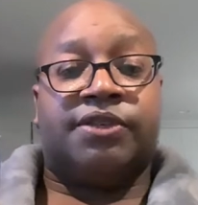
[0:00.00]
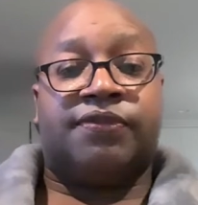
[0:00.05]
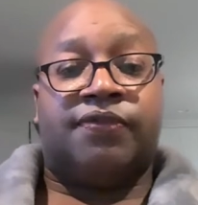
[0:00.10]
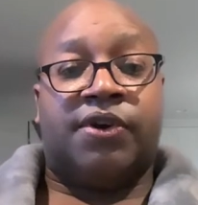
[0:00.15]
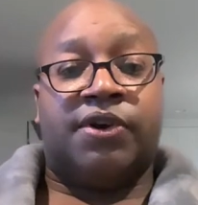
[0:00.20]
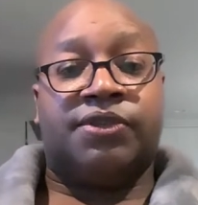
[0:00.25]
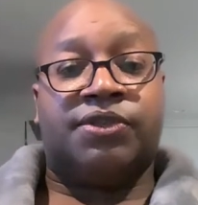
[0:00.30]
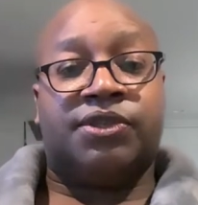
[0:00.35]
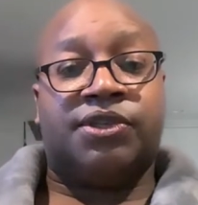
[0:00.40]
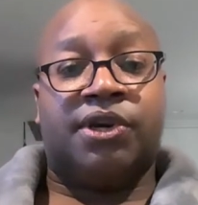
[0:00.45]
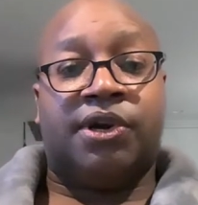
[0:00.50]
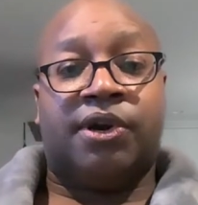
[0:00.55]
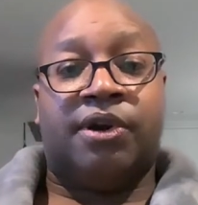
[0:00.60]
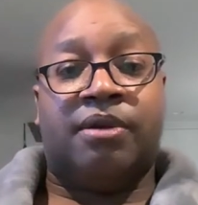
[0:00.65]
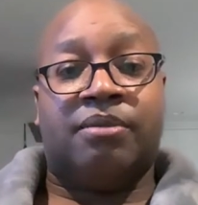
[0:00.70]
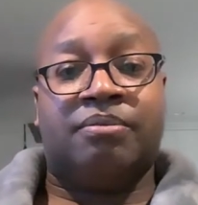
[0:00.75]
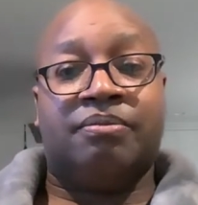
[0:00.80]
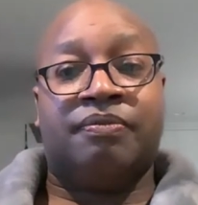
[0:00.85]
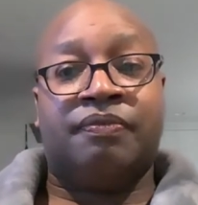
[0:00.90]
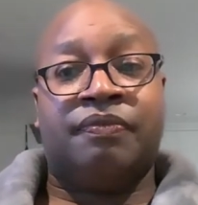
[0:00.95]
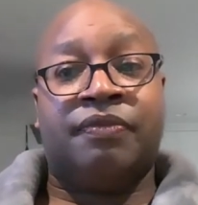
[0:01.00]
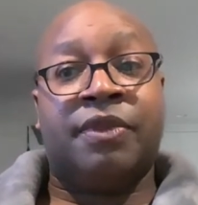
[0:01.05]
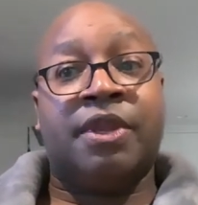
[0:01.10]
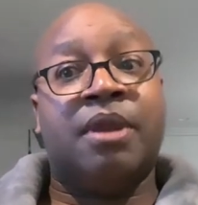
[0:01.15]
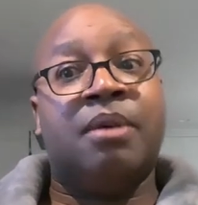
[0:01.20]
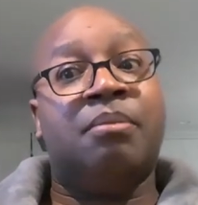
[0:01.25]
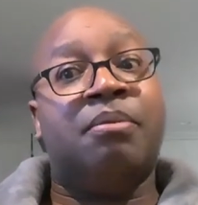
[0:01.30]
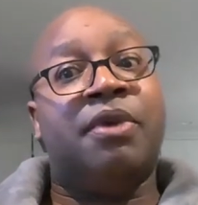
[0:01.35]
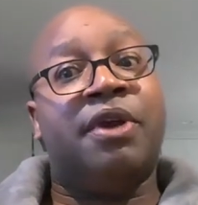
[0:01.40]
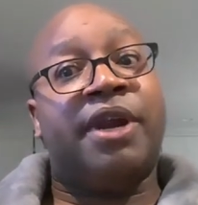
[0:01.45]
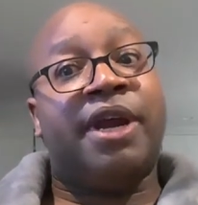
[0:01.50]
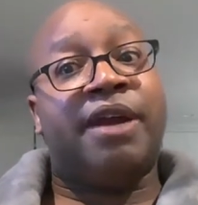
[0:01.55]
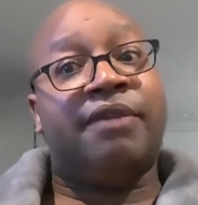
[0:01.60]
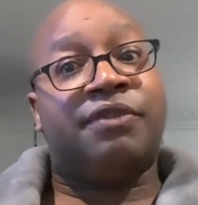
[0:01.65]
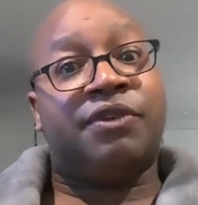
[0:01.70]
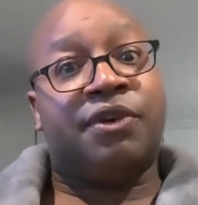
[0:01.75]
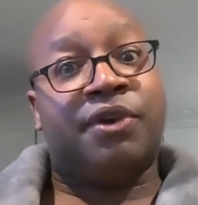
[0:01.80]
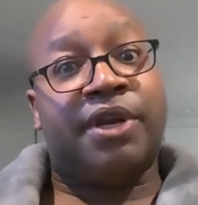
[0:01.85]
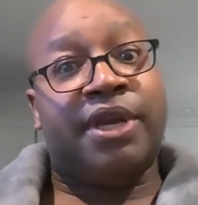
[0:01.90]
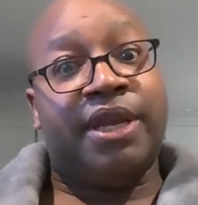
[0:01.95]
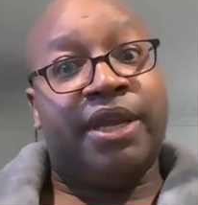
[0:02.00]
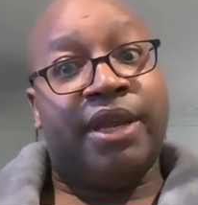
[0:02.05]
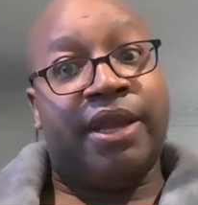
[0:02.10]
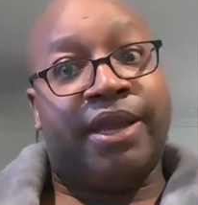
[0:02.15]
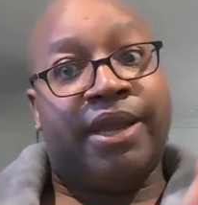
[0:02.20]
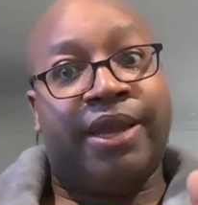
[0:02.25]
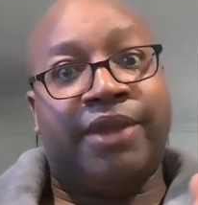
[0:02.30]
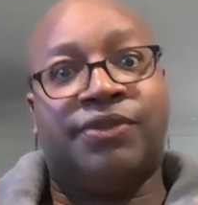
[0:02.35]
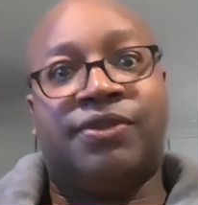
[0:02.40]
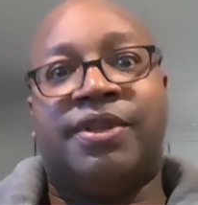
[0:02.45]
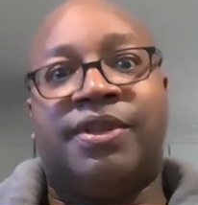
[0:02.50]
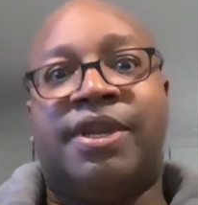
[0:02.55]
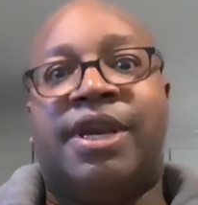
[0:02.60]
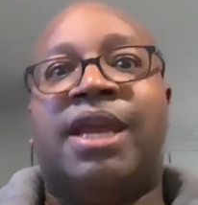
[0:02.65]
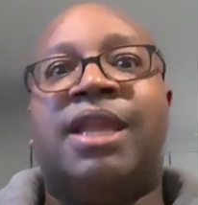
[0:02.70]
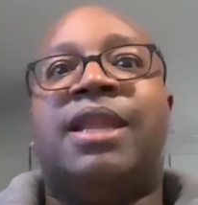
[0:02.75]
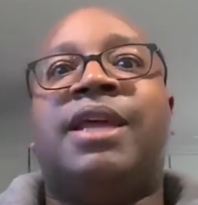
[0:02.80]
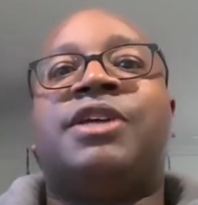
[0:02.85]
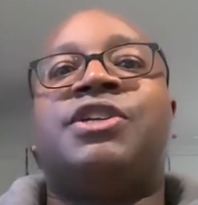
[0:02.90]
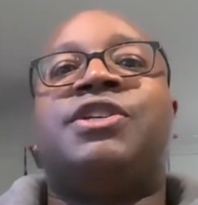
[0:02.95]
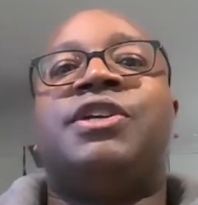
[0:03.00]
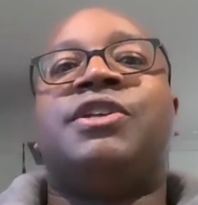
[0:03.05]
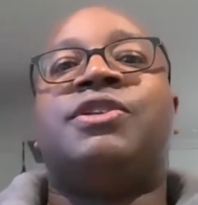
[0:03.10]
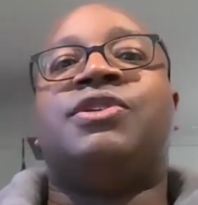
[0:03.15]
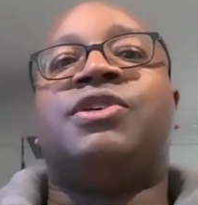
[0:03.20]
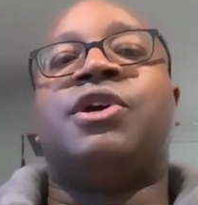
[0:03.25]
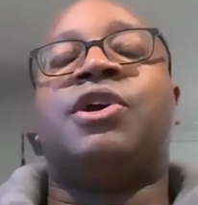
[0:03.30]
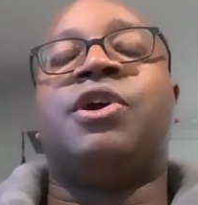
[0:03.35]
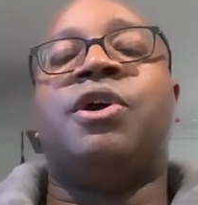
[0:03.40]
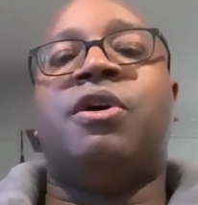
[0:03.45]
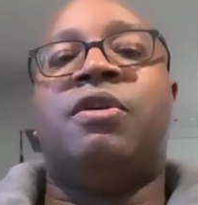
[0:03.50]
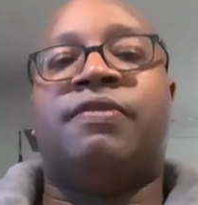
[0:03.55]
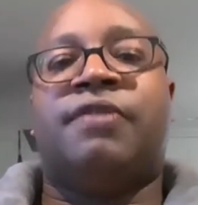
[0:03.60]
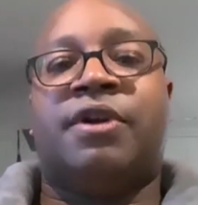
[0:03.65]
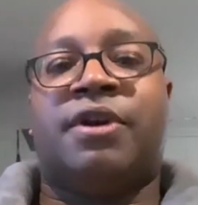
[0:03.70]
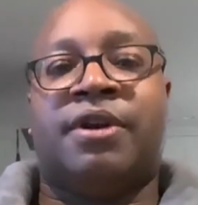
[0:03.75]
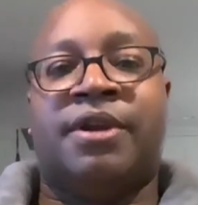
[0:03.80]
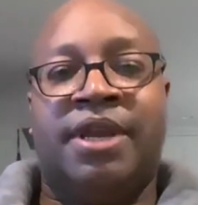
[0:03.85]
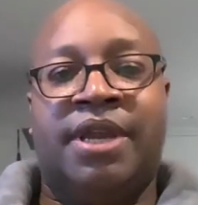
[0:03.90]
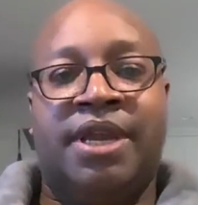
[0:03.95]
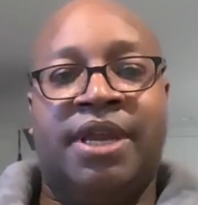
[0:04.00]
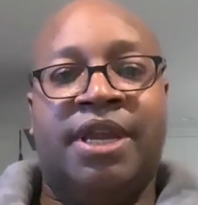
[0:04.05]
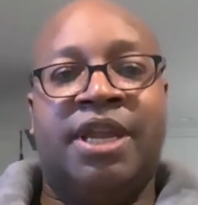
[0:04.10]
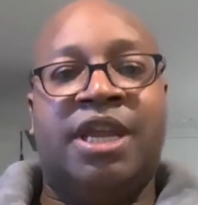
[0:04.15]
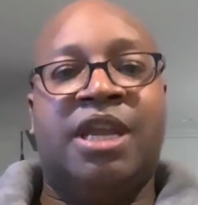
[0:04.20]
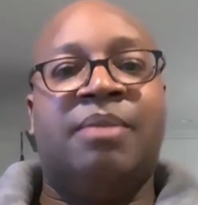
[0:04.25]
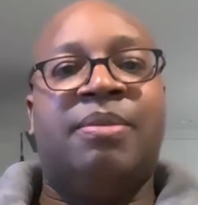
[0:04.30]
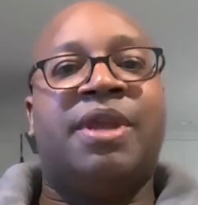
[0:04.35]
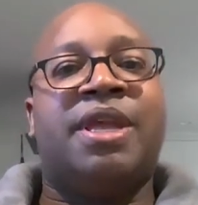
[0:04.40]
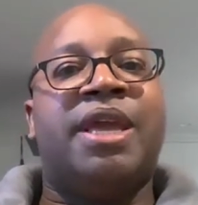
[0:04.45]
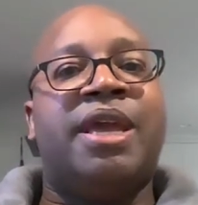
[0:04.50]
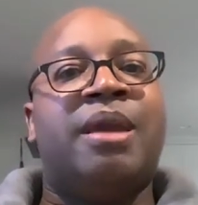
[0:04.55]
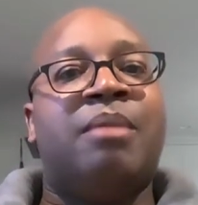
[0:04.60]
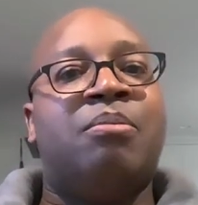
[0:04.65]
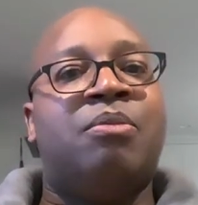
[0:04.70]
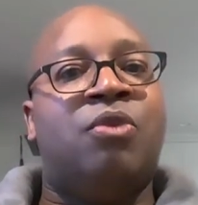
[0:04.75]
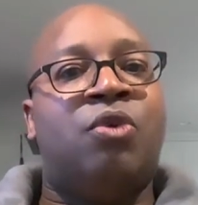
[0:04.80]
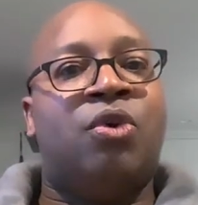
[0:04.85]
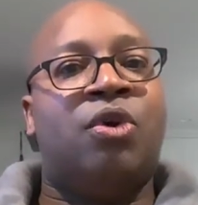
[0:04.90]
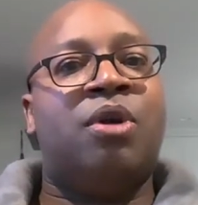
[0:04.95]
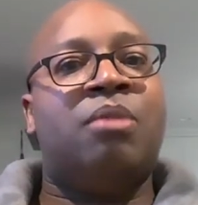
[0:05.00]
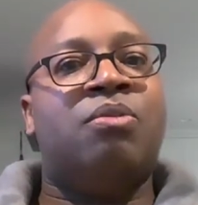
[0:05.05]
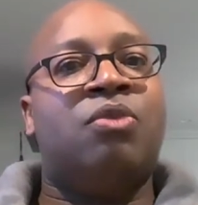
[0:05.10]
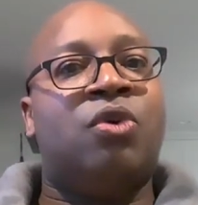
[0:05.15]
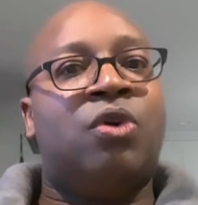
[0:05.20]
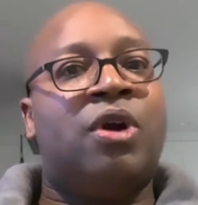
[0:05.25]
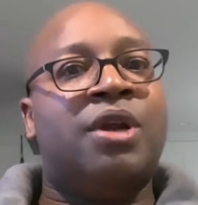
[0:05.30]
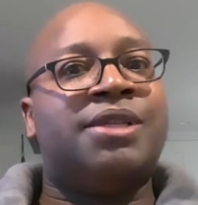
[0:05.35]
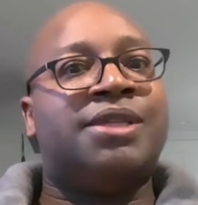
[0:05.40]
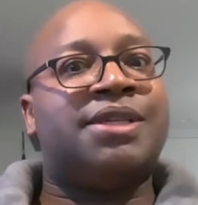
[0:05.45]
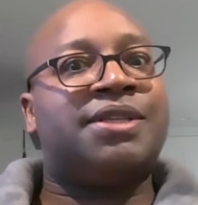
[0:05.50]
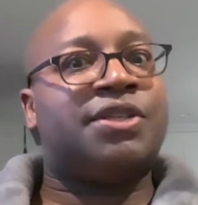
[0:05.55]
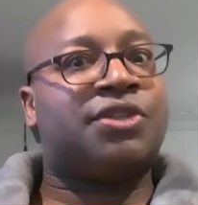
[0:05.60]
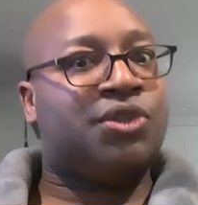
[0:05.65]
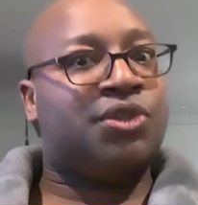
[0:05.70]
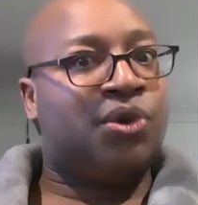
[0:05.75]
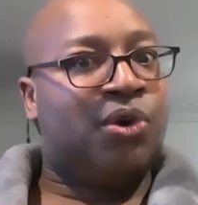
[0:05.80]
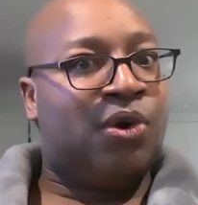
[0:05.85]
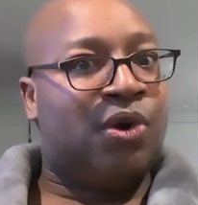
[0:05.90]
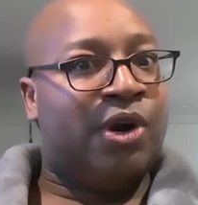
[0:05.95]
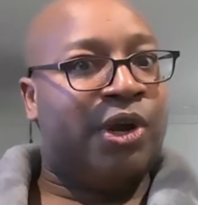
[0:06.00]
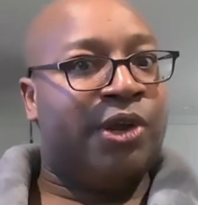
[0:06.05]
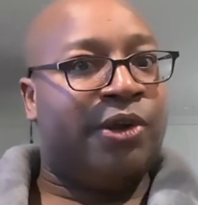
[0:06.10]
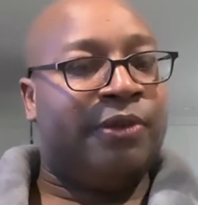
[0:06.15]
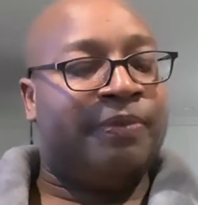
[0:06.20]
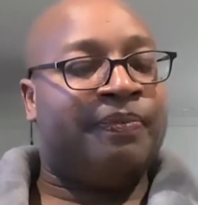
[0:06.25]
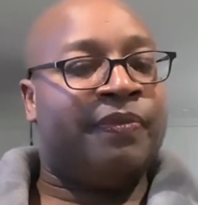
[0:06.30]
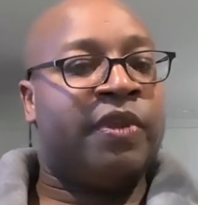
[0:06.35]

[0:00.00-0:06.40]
first term, but after he canceled that election and took over, he became more and more dictatorial.